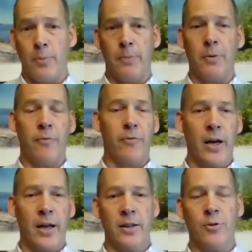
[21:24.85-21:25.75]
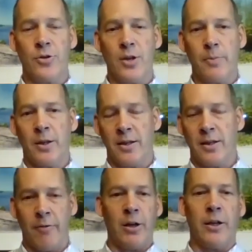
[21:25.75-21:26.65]
people find that there's something that
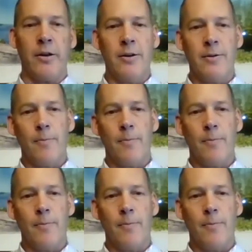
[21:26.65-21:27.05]
they really